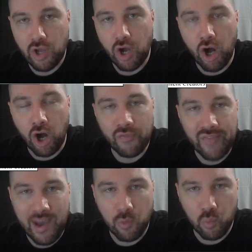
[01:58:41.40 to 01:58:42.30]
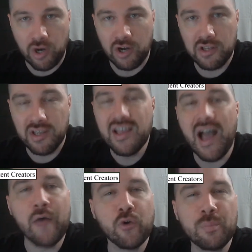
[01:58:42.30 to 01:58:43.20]
on that work,
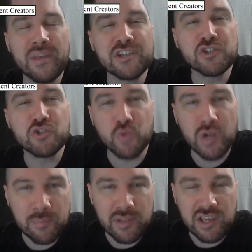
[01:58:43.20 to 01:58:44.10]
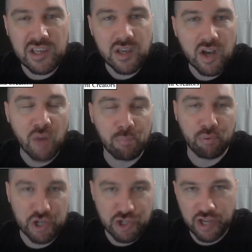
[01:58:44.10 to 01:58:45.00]
I would be extremely
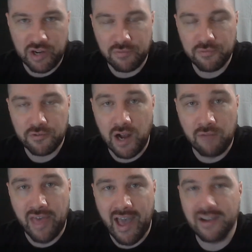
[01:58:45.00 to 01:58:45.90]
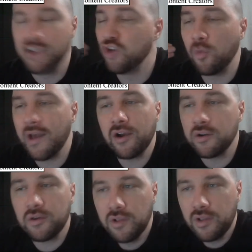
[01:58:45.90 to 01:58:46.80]
appreciative of that, no
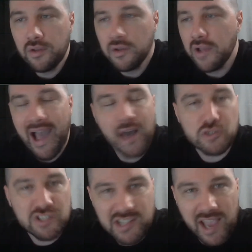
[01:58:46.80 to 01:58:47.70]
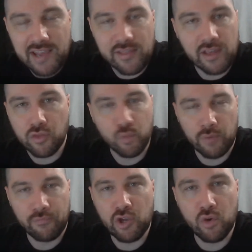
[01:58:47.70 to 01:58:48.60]
matter how scathing the
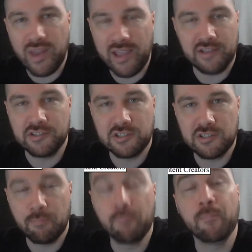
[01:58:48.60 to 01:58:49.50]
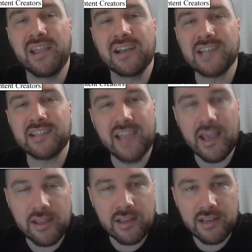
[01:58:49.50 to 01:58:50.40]
review is, because at the
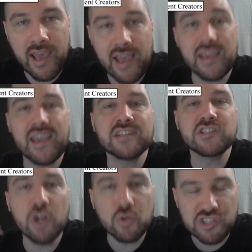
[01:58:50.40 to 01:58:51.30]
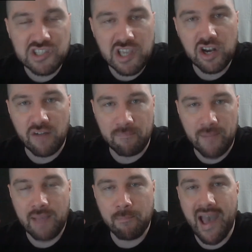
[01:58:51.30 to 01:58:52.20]
end of the day, it's no skin off
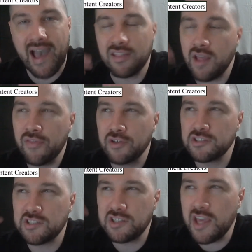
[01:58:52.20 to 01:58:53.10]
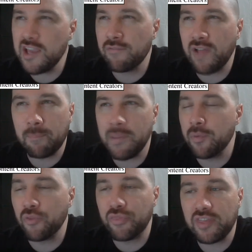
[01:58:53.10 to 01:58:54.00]
my back. There's this thing of like,
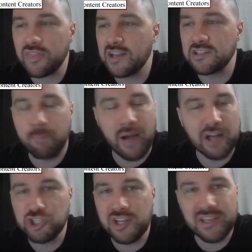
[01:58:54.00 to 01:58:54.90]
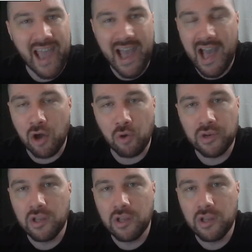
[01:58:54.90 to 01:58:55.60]
people think that it's punching down